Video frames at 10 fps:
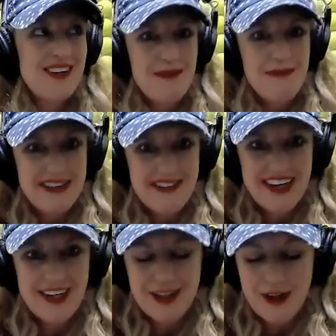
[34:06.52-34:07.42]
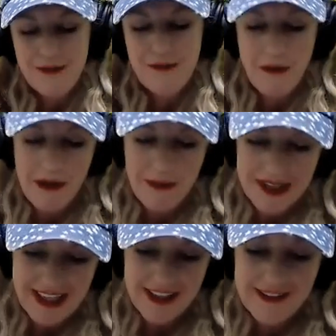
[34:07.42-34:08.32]
on the men's side. A lot of former
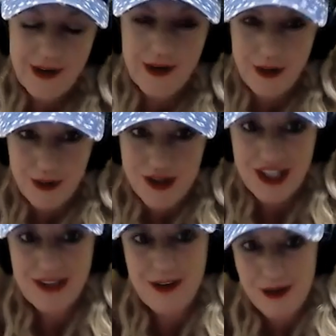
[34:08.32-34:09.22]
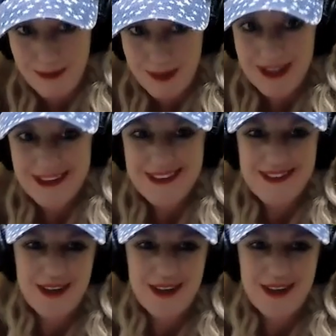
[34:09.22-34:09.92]
players are coaching current players.